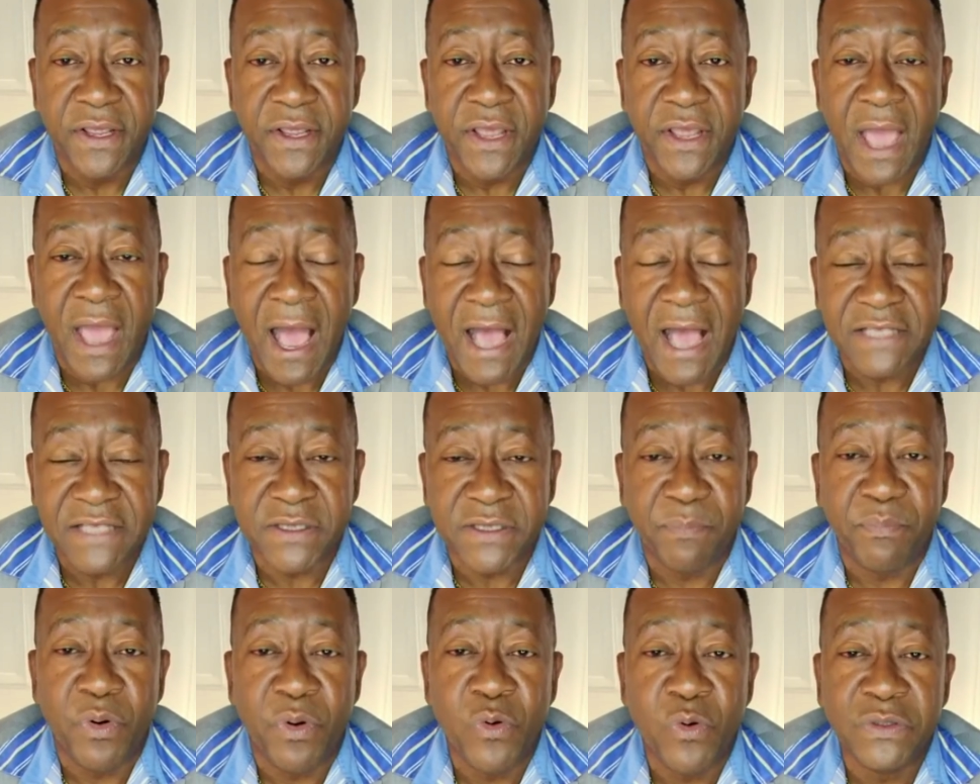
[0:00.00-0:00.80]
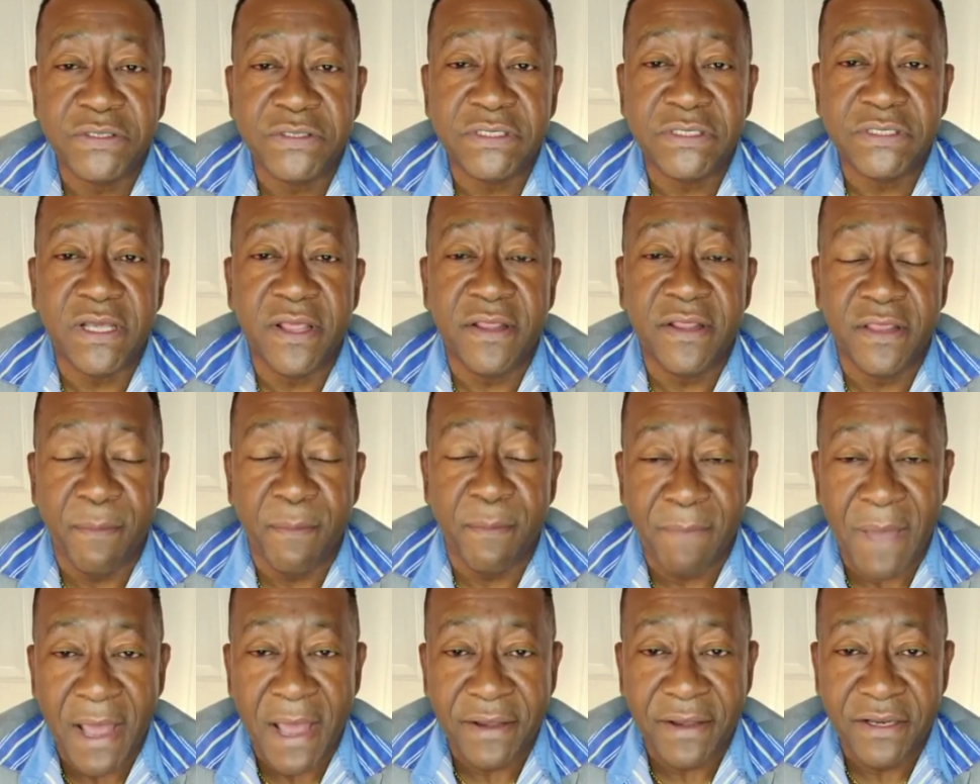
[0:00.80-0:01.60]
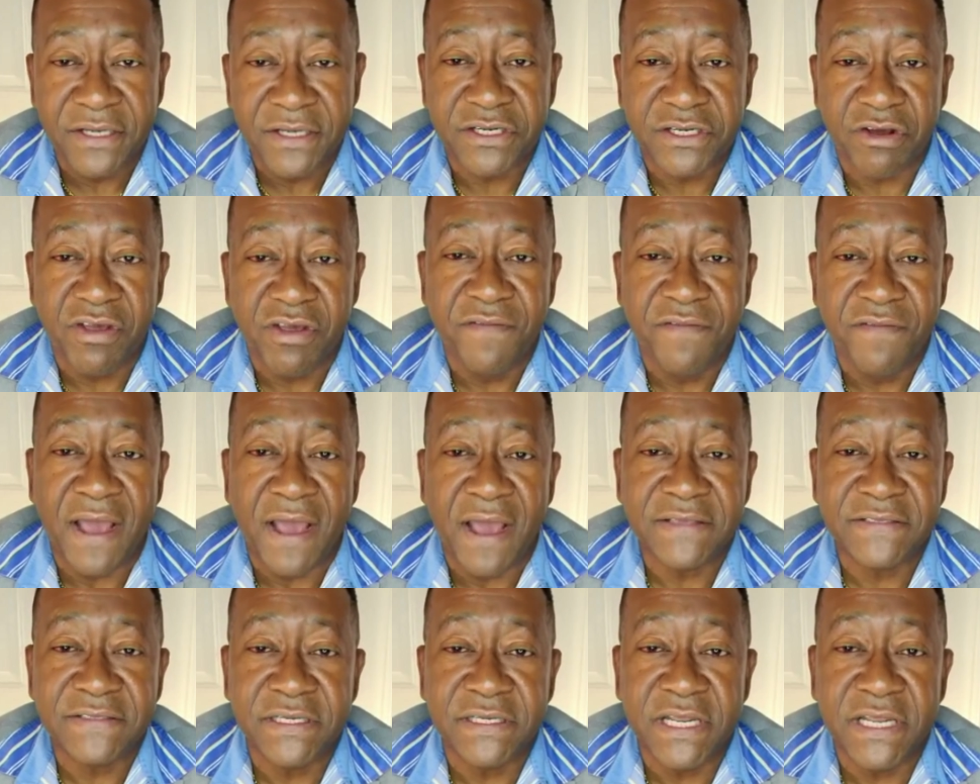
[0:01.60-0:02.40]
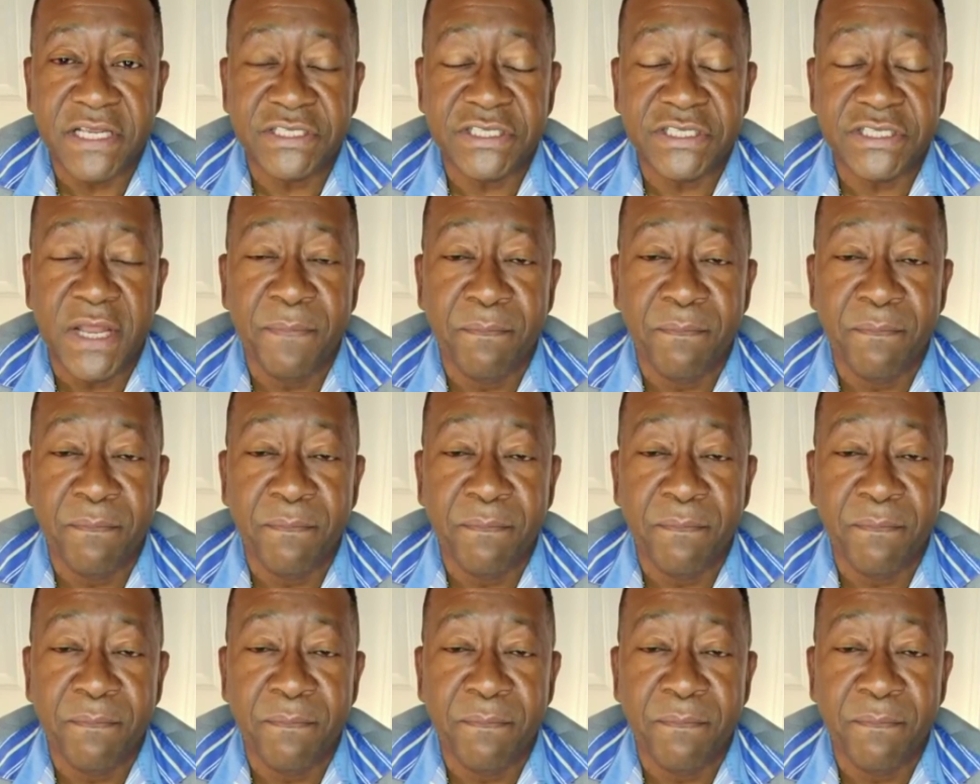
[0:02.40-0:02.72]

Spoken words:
as opposed to the mandatory vaccination.